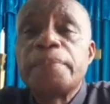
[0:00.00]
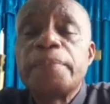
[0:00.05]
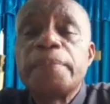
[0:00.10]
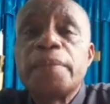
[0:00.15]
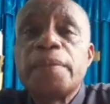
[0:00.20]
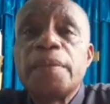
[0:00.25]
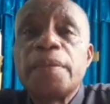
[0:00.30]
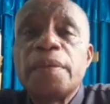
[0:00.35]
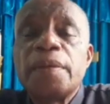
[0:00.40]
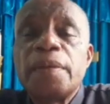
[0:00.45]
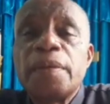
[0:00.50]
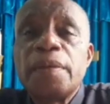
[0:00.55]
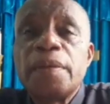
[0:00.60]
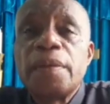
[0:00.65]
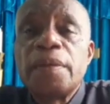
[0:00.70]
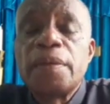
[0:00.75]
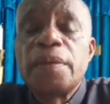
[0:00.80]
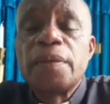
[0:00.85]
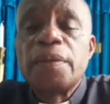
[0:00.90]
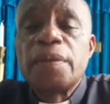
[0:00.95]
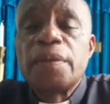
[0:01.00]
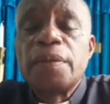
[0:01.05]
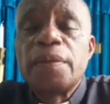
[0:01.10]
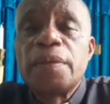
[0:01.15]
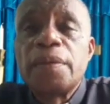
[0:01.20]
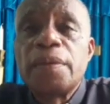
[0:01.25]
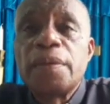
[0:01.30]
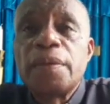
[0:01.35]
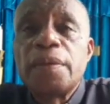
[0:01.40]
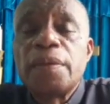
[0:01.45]

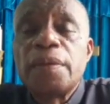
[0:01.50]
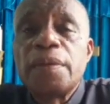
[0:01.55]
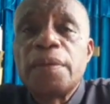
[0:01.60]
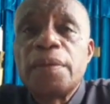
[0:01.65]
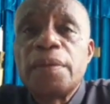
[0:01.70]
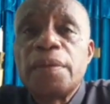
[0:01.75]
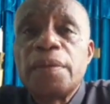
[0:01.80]
[no speech]